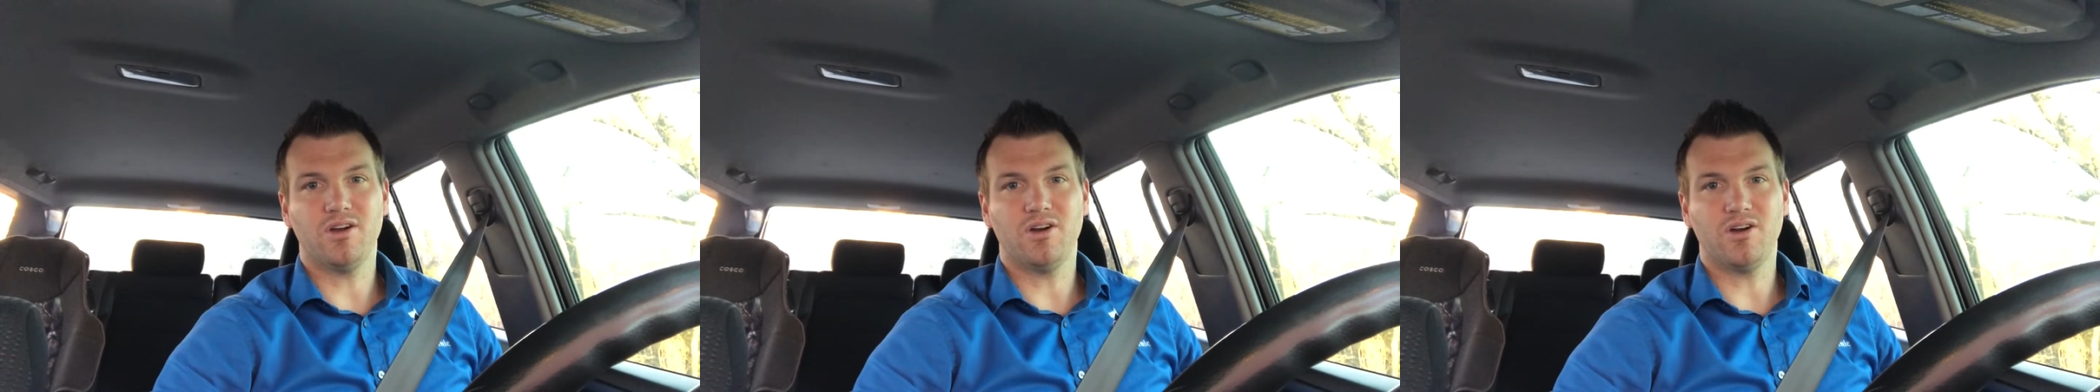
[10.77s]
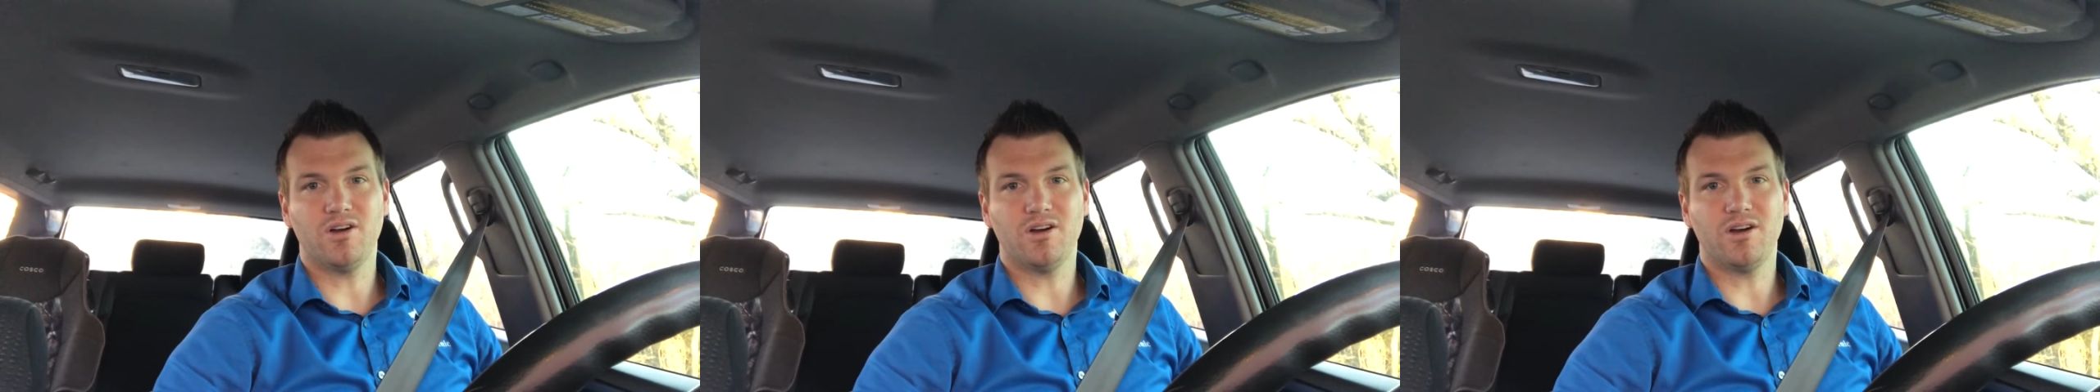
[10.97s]

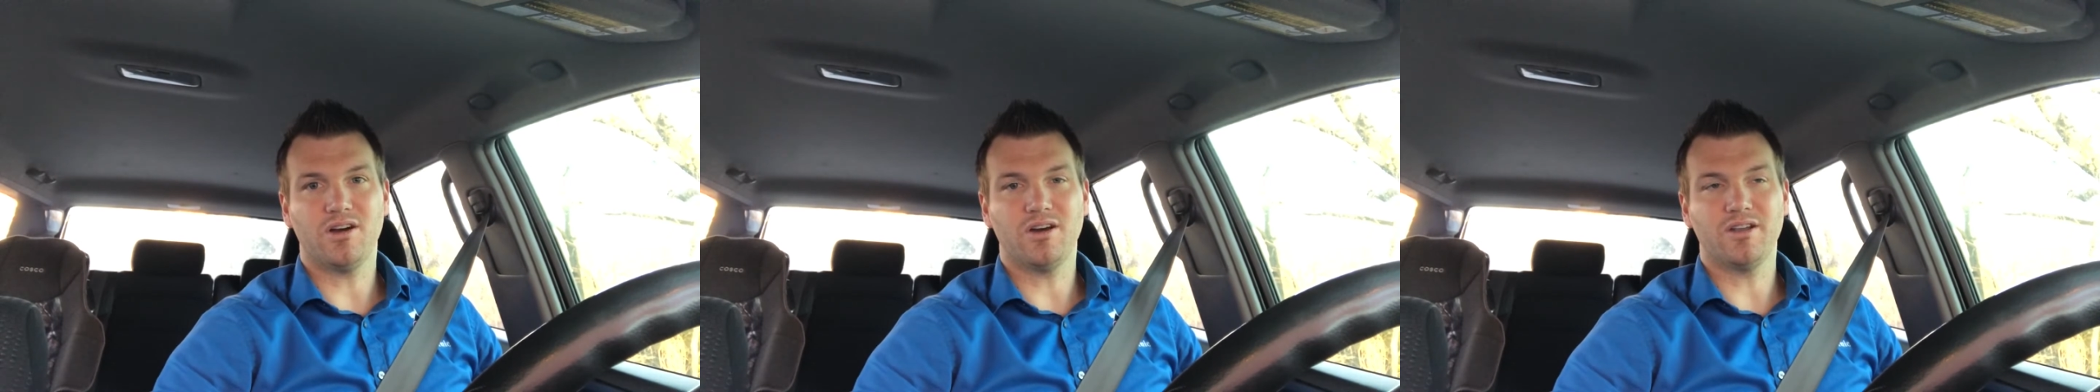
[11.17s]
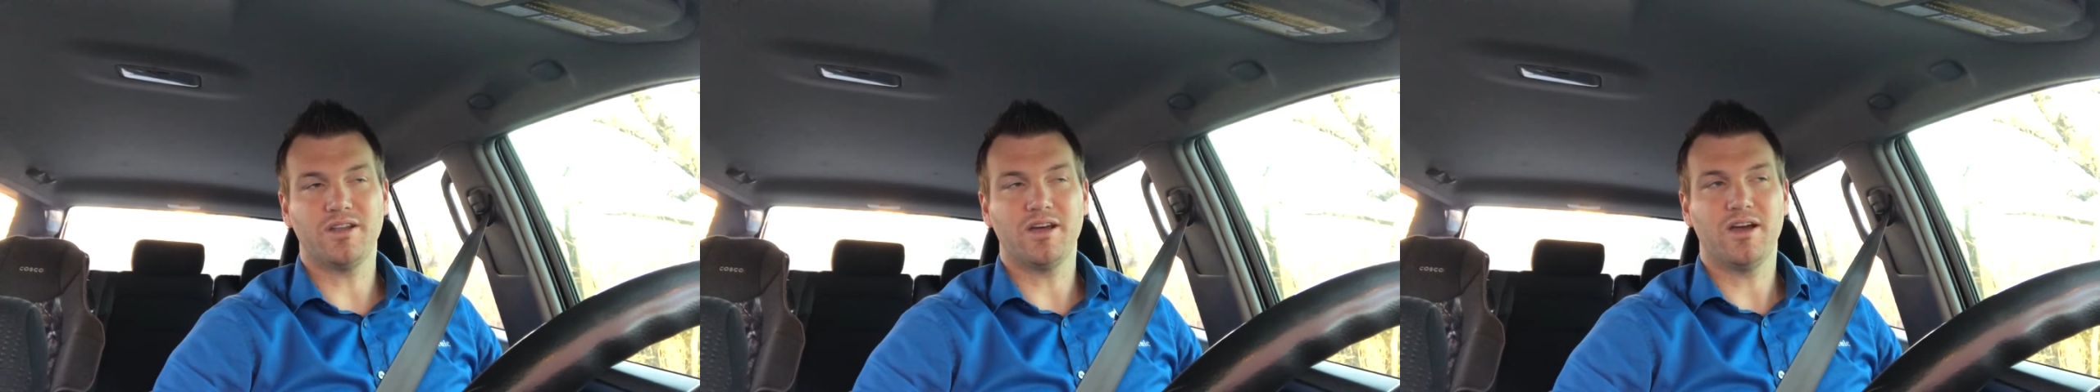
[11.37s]

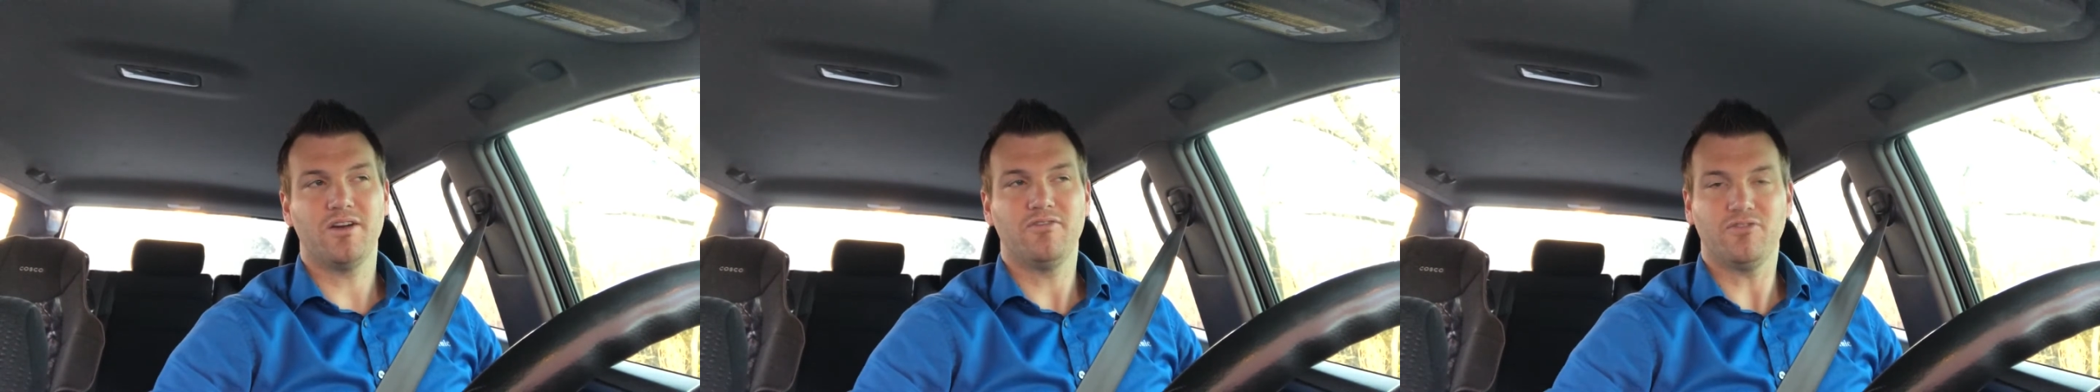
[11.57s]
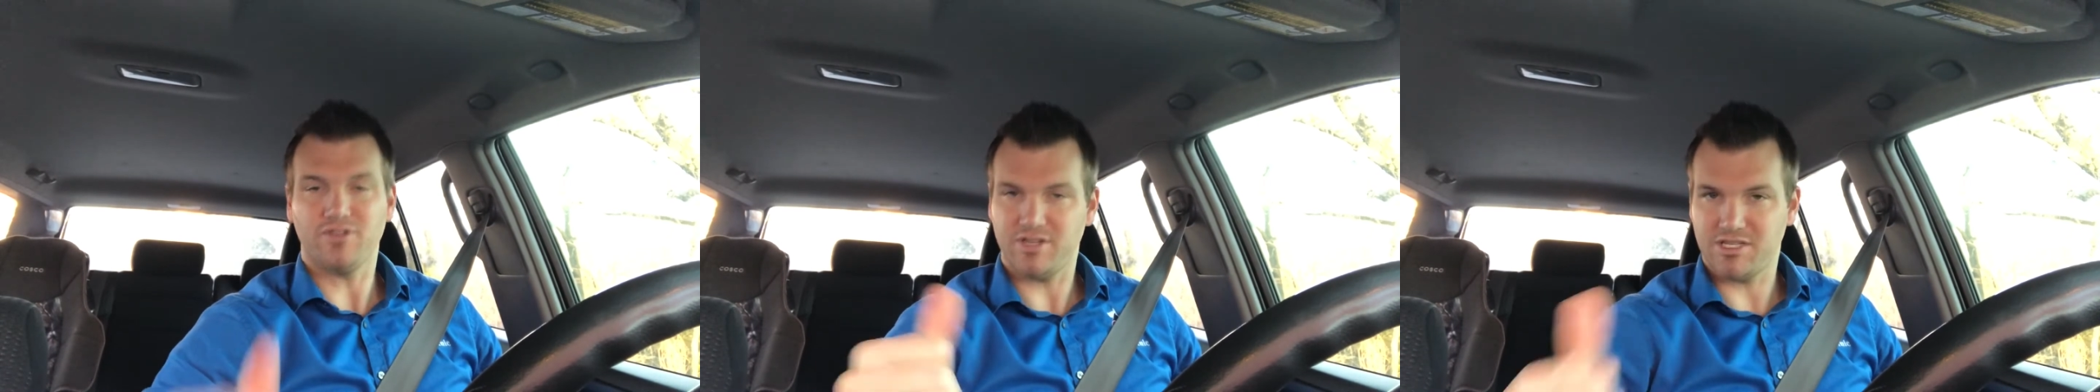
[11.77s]
on
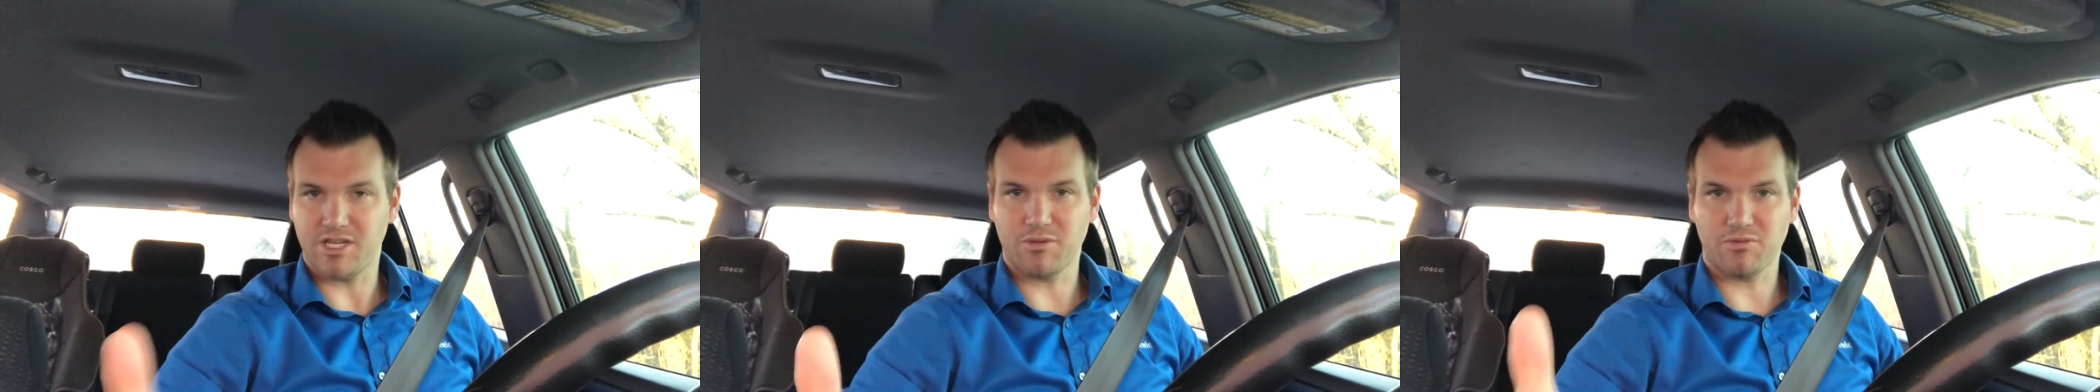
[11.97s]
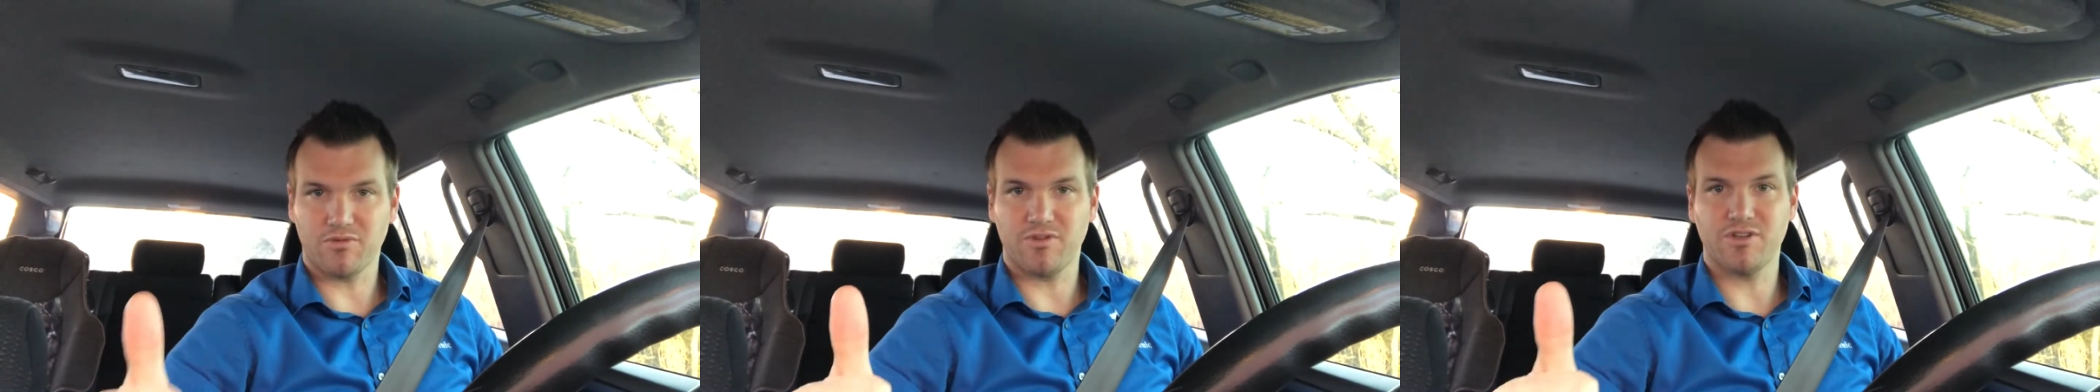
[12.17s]
flea and
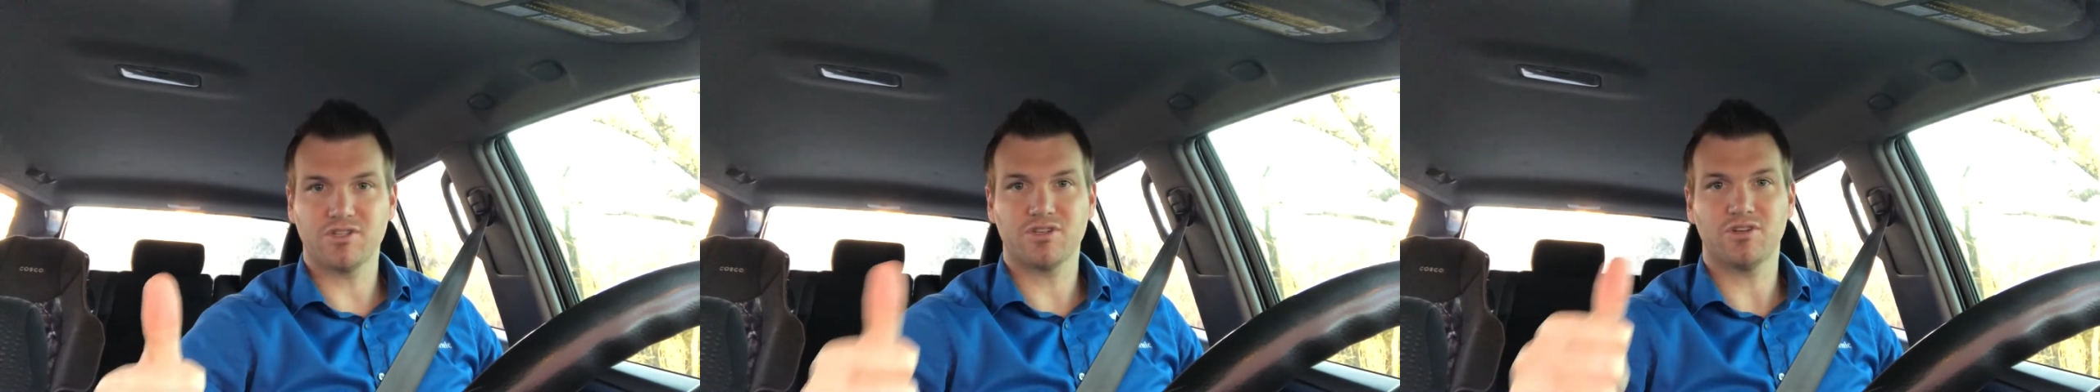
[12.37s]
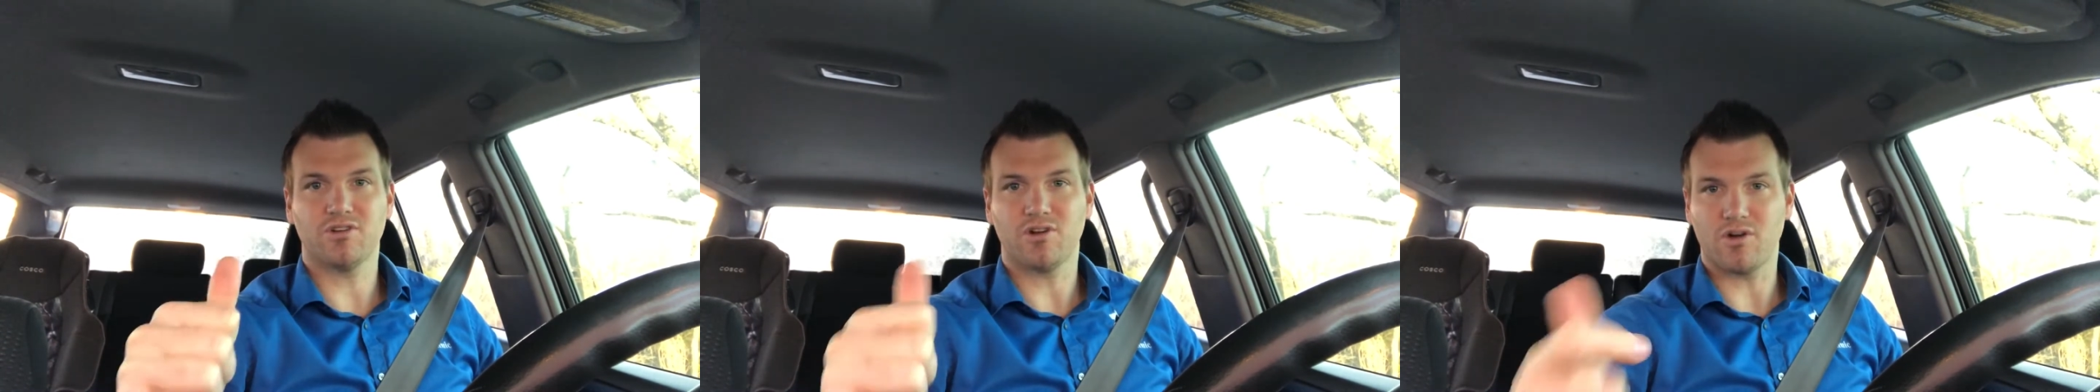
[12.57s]
tick prevention,